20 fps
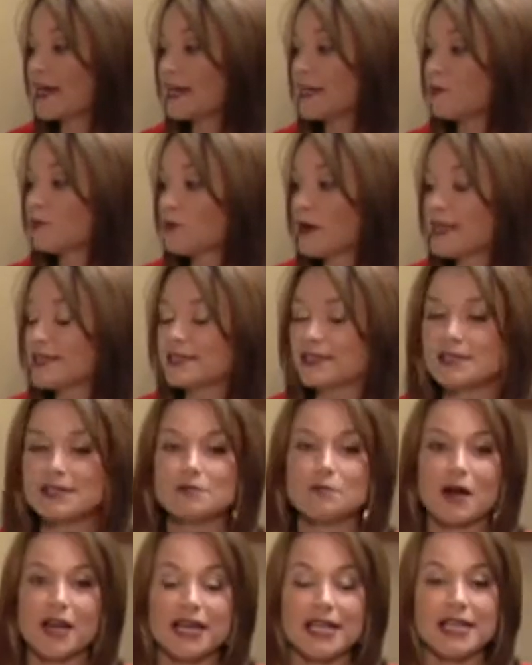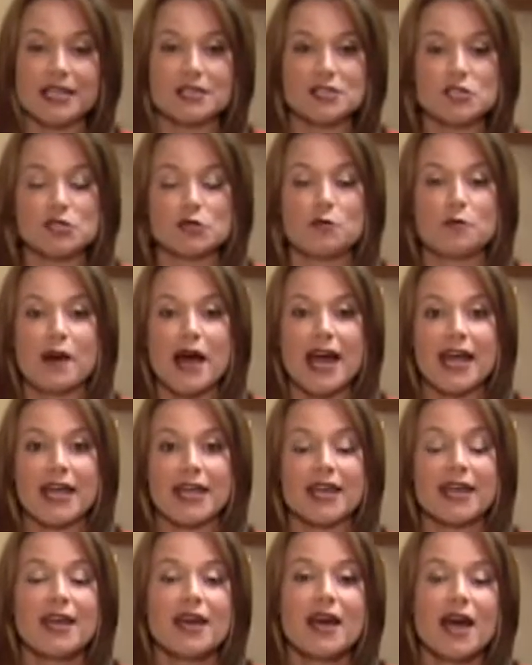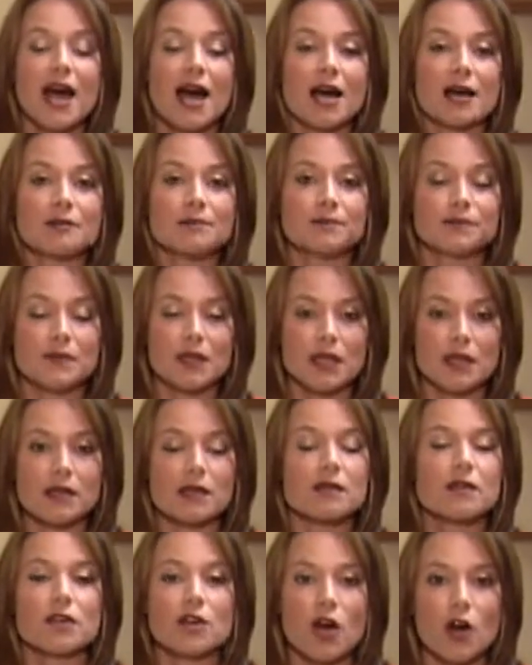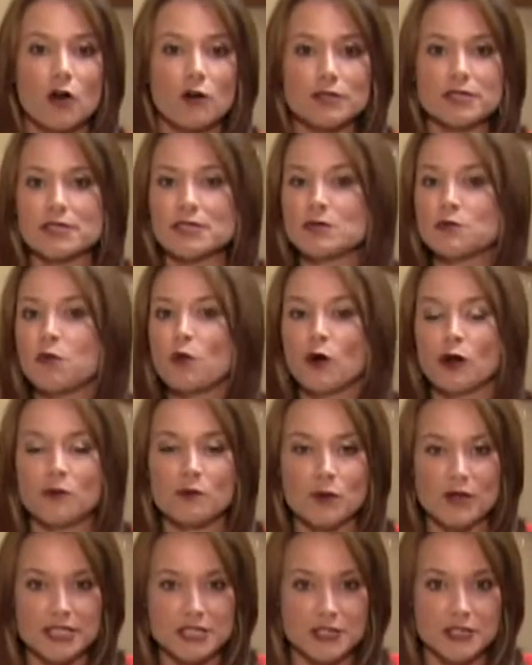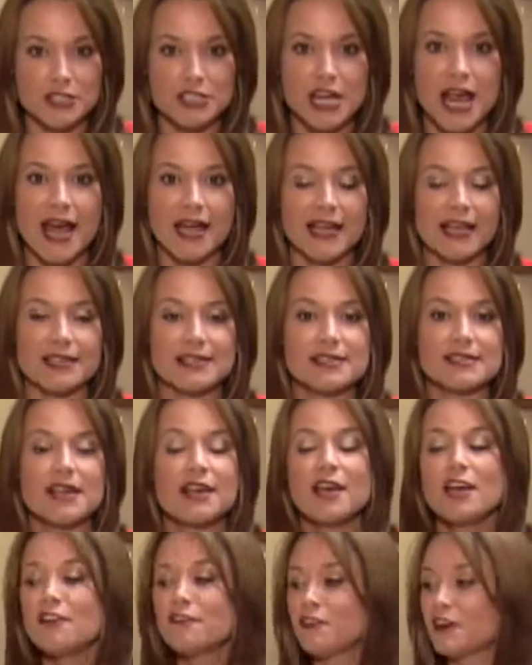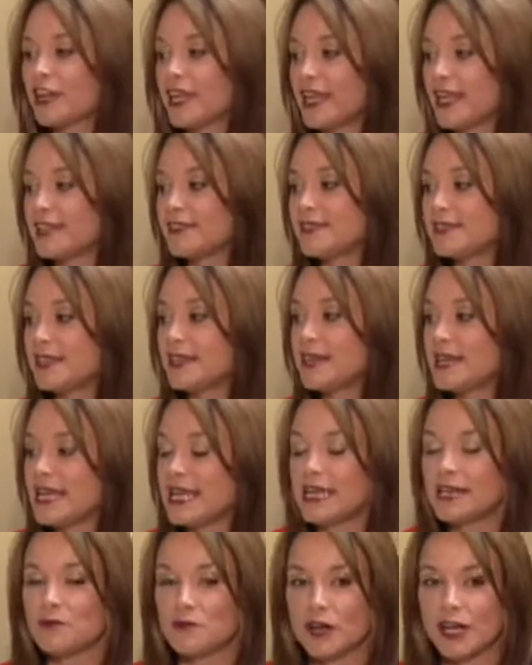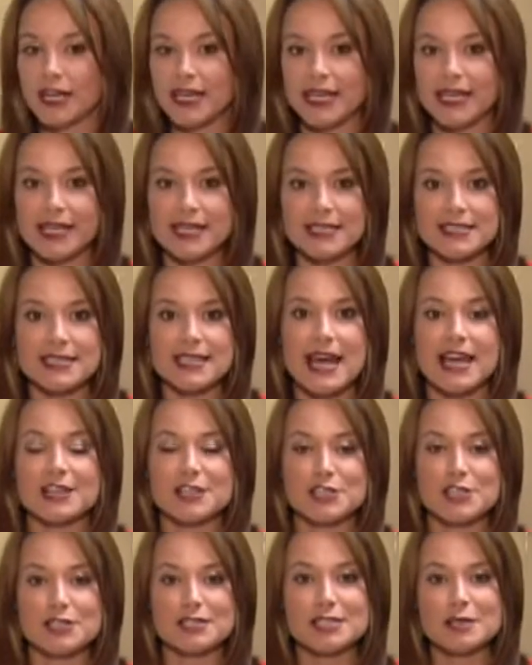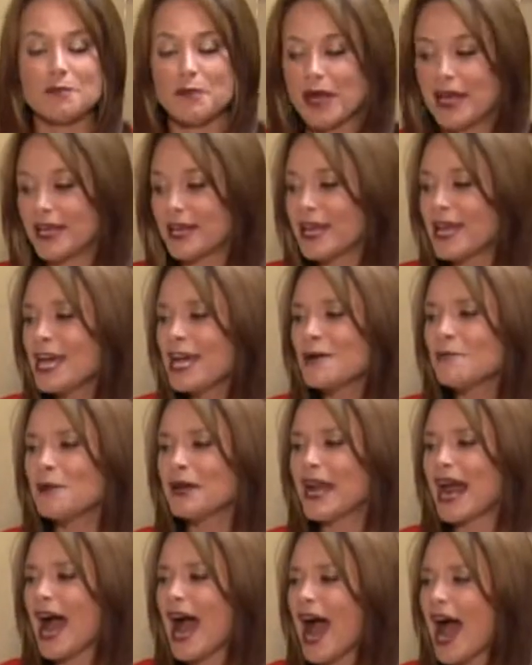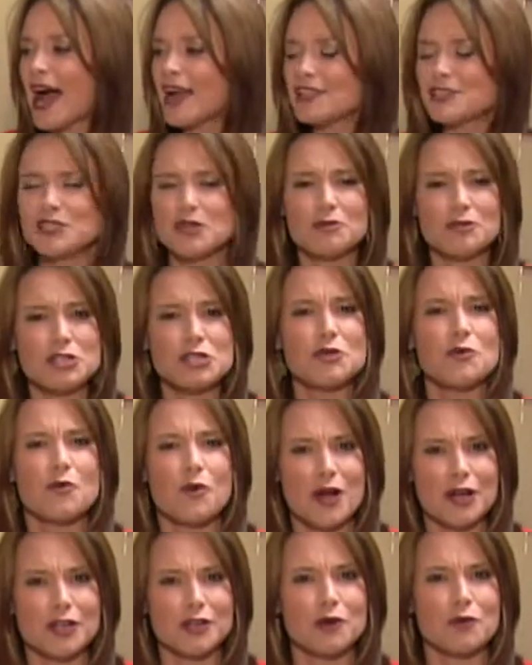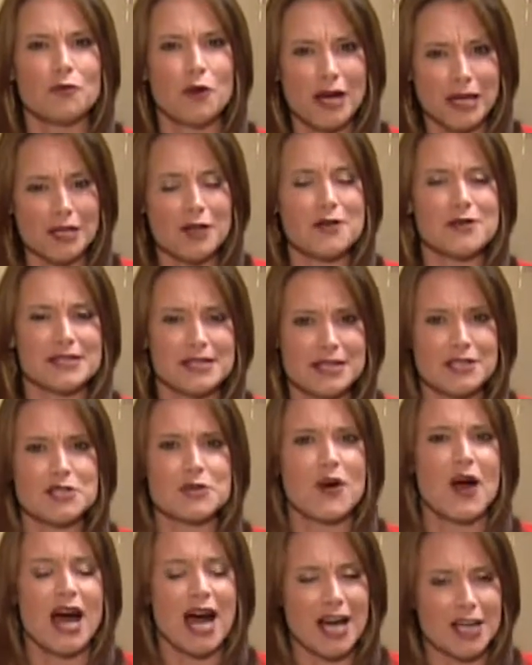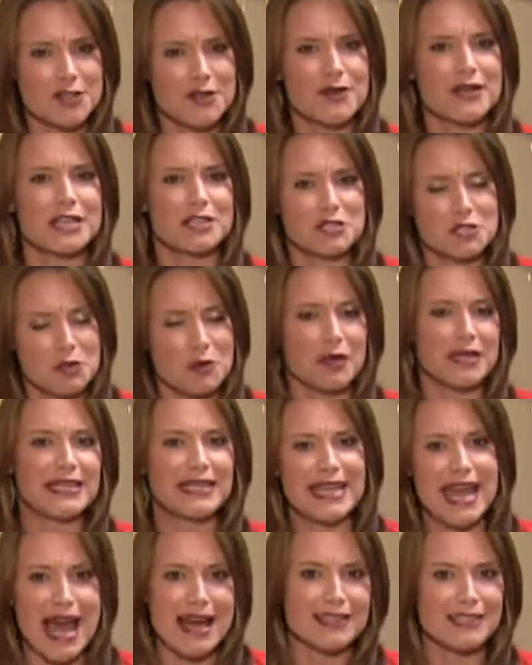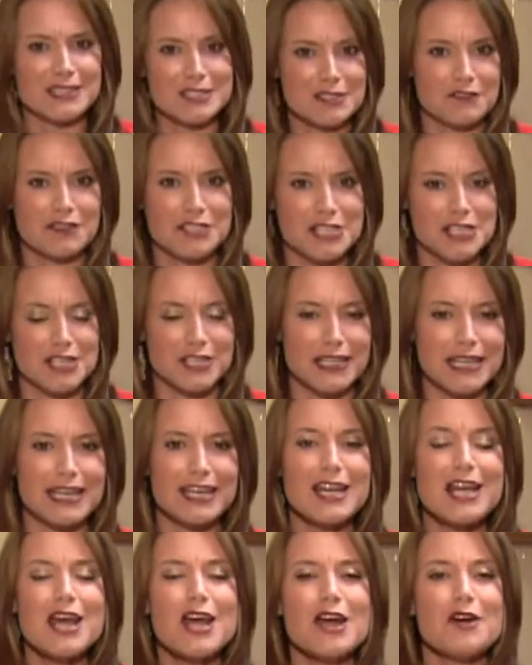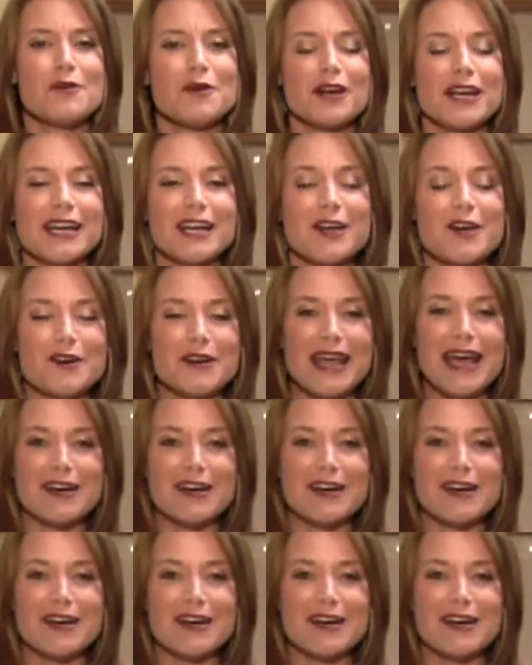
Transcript: and it raises money to buy um, coats, warm winter jackets for kids in need. And we're going to get into that in just a bit. But don't you wonder what goes into 120 gallons of chili? We're going to go